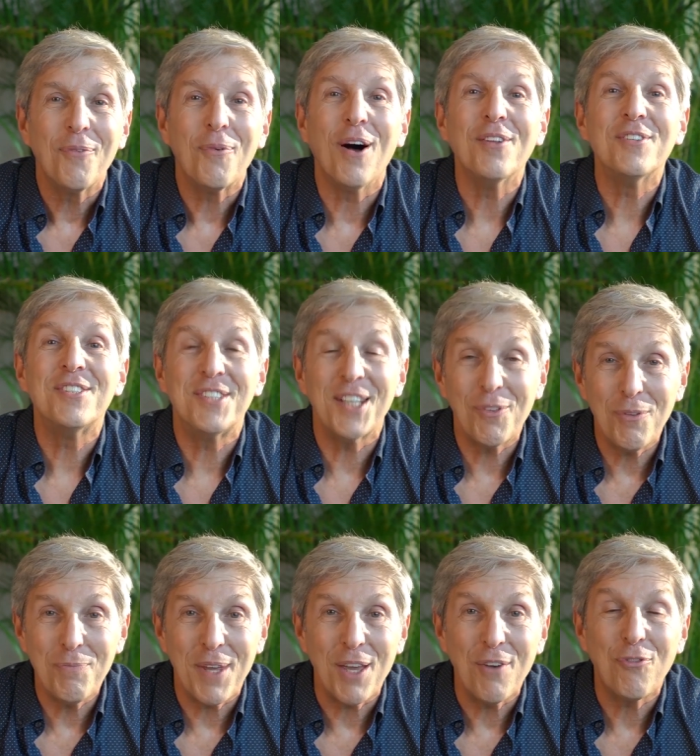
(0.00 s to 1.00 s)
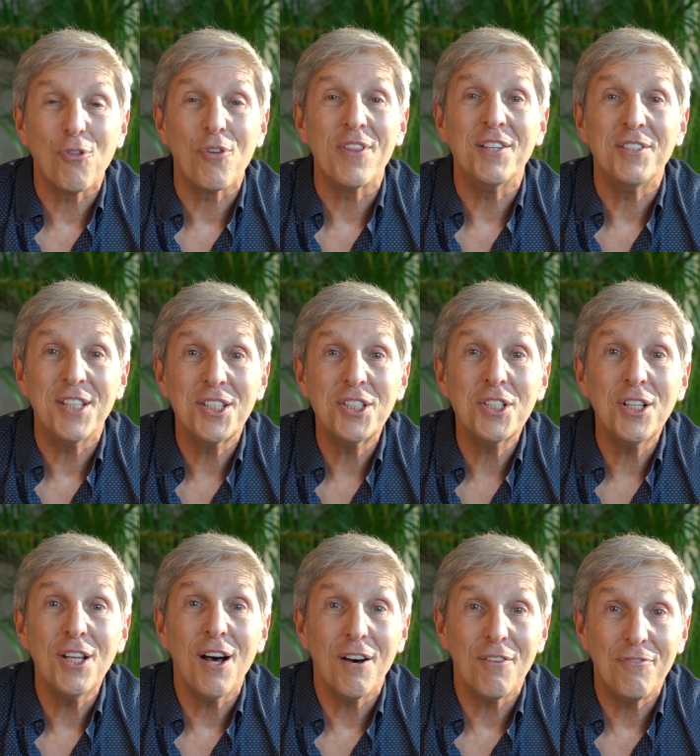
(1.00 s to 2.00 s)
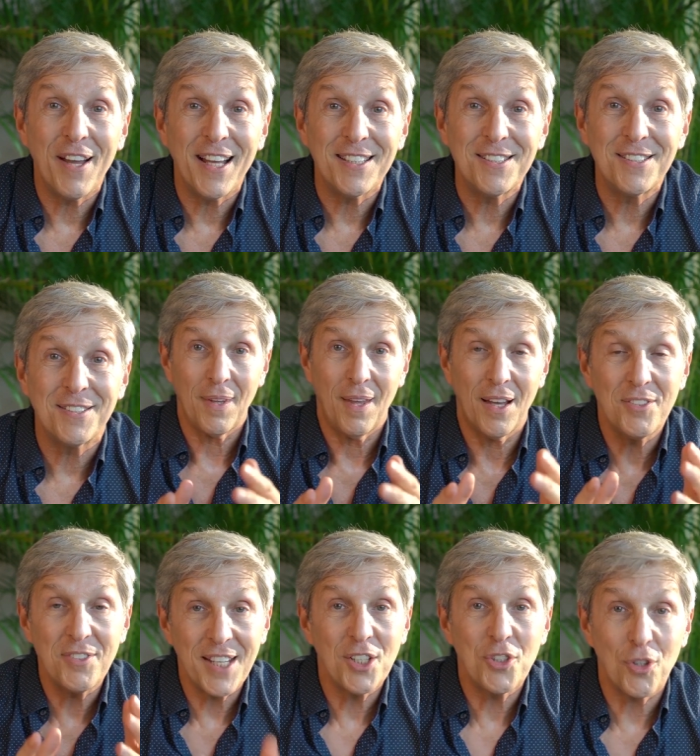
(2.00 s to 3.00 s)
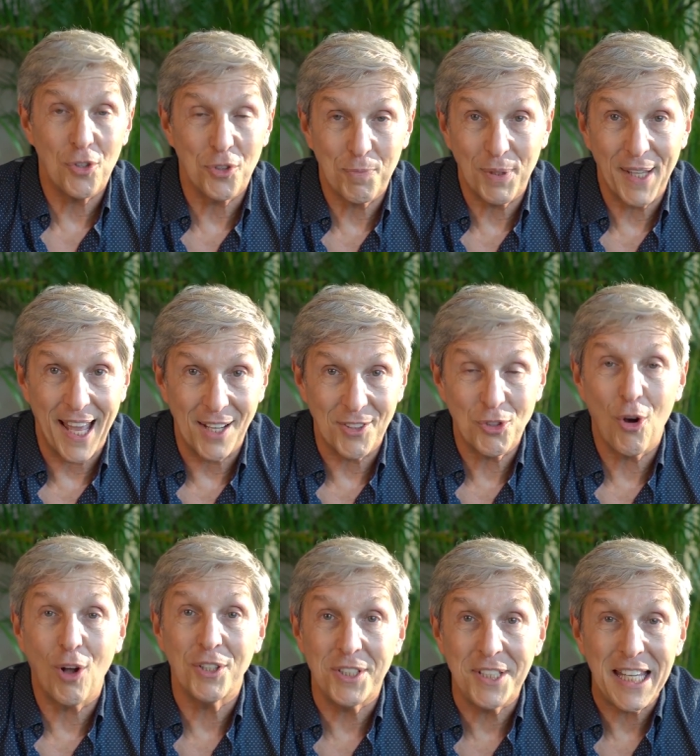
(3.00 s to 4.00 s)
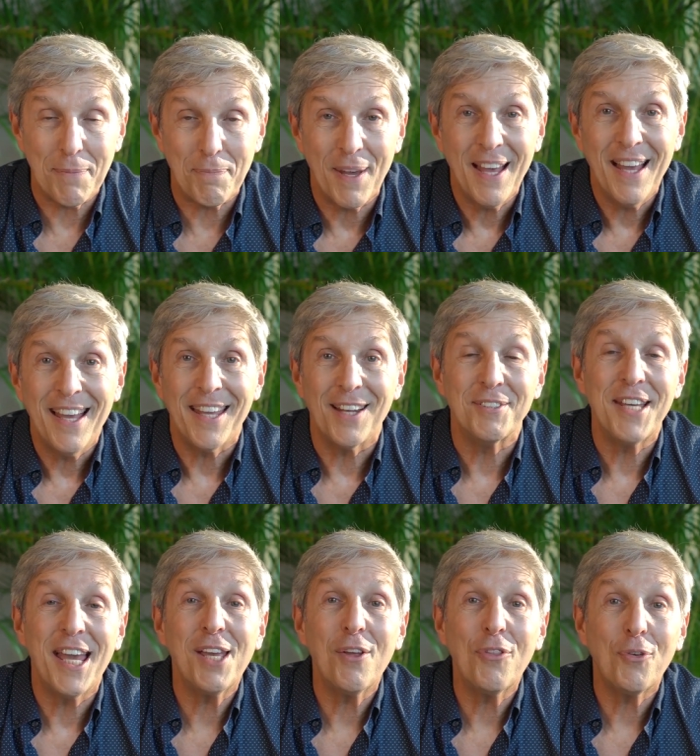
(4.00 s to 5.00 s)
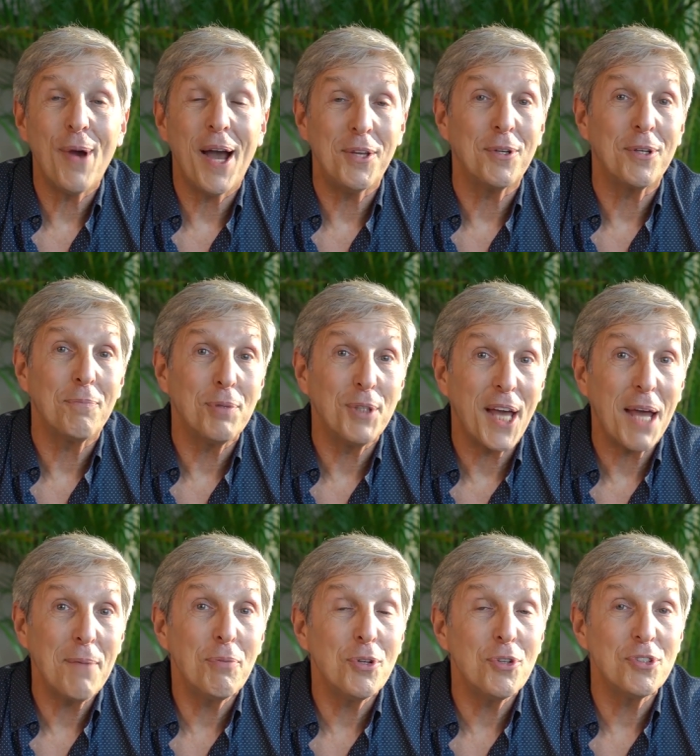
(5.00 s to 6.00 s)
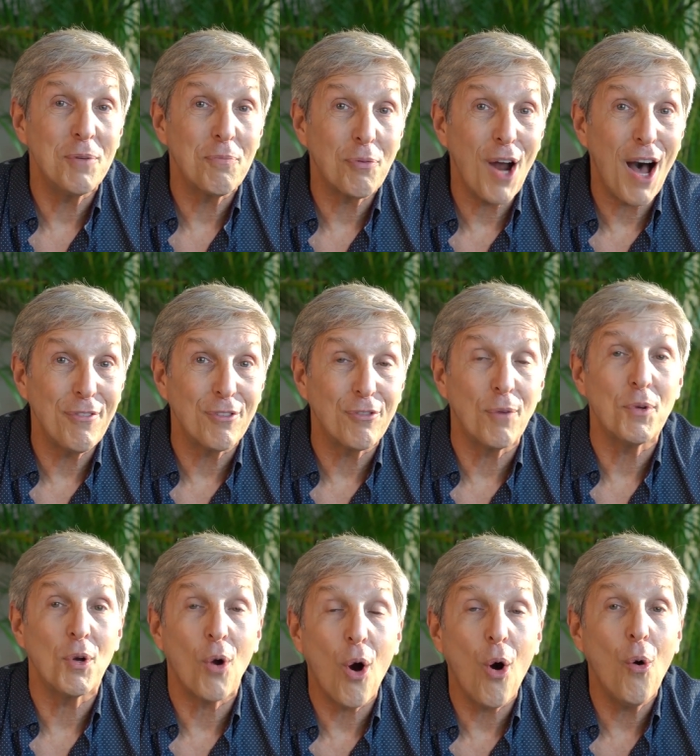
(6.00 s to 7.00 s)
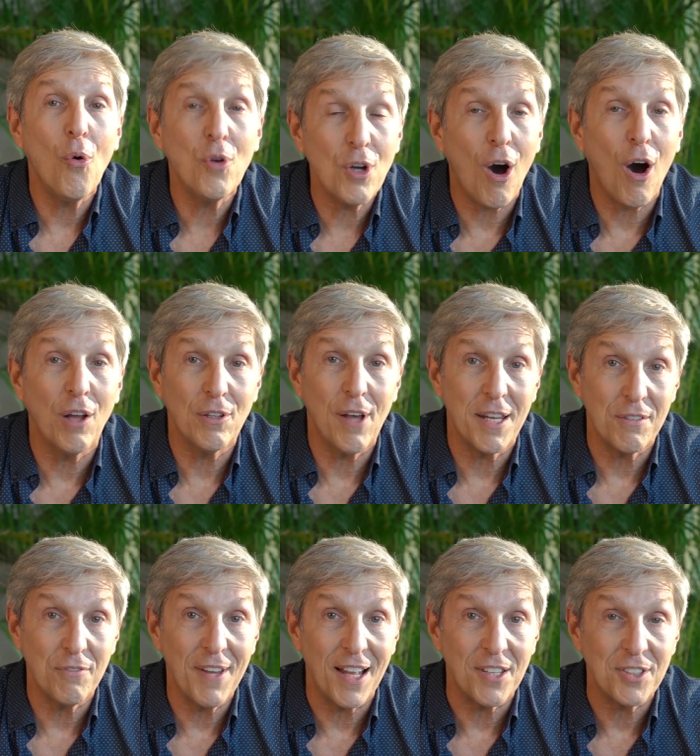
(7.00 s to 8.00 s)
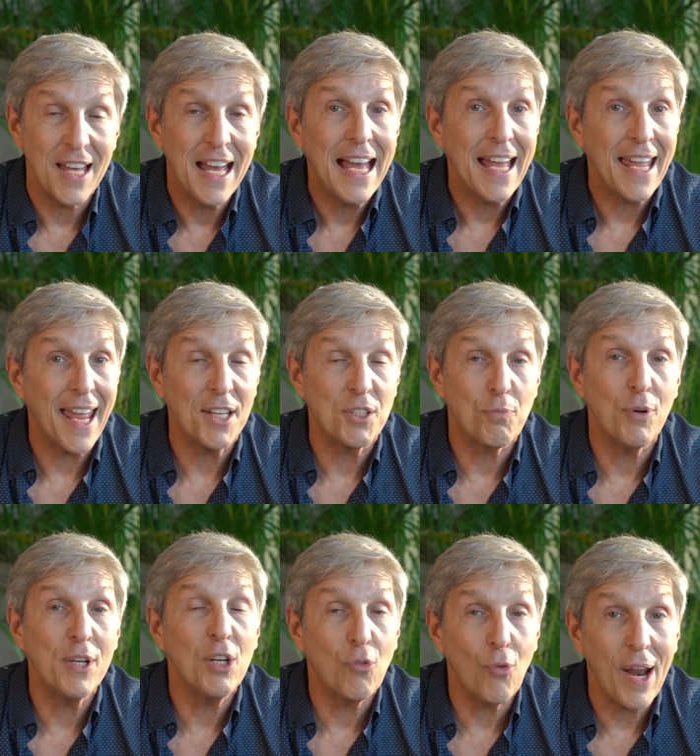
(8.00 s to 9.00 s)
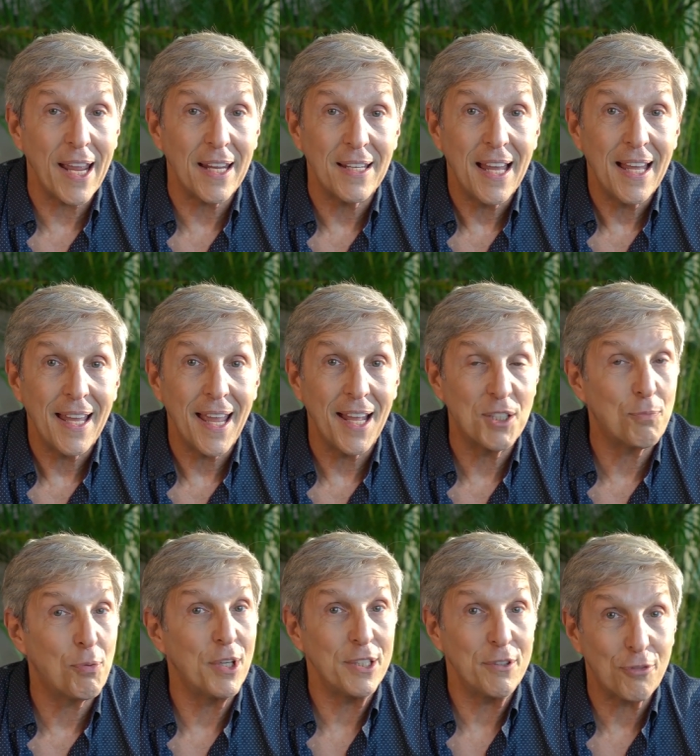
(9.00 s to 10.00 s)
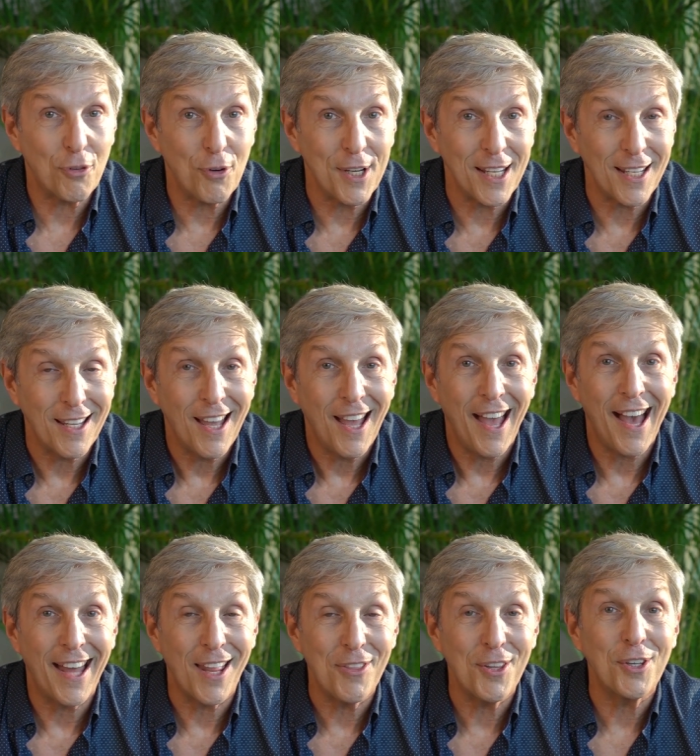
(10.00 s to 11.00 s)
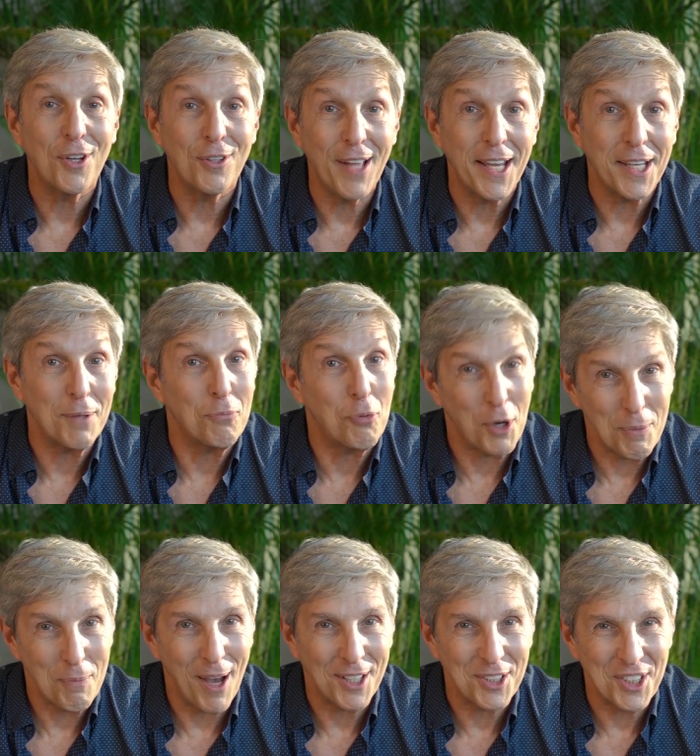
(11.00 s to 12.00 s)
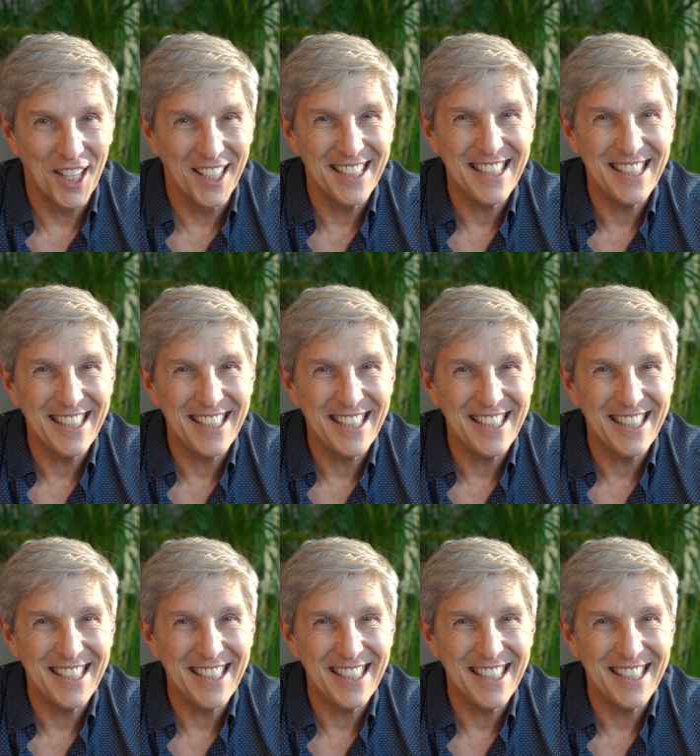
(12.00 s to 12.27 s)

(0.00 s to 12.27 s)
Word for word: Well, stick with me for the Digital Events Essentials Plan. It's called DEEP. It'll take you through how you can plan, produce, and profit from your own online events. It's pretty great, it's pretty free, and I think you'll like it pretty much.